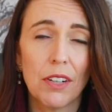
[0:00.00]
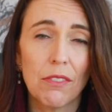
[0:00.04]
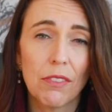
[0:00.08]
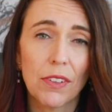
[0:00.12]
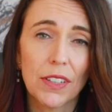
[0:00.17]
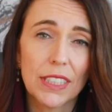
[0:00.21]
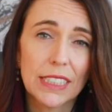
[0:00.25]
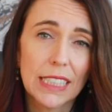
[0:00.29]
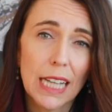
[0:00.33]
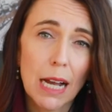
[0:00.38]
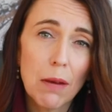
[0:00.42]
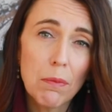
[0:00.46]

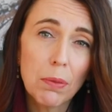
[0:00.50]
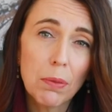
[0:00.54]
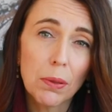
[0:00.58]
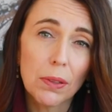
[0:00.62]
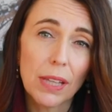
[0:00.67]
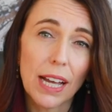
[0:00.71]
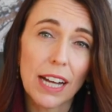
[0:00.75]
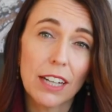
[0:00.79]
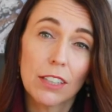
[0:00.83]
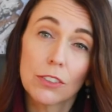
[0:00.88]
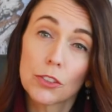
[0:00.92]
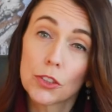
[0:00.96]
For
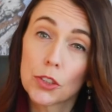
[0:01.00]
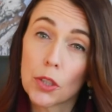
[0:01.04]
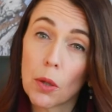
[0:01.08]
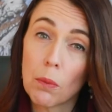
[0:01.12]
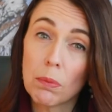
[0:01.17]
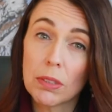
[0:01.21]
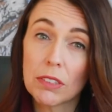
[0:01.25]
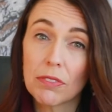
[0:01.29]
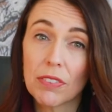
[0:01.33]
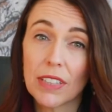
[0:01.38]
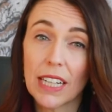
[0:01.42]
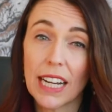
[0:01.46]
example, our
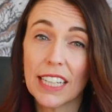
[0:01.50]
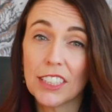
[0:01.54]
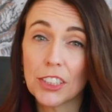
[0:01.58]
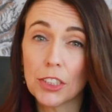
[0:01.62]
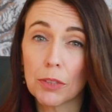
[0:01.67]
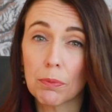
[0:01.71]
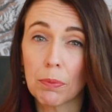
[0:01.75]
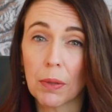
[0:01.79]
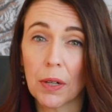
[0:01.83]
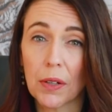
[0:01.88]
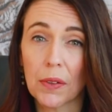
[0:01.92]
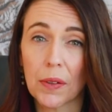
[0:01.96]
Jobs for
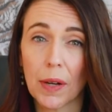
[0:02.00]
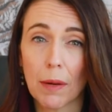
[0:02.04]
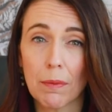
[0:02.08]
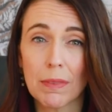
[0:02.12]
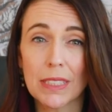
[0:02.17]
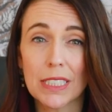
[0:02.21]
Nature program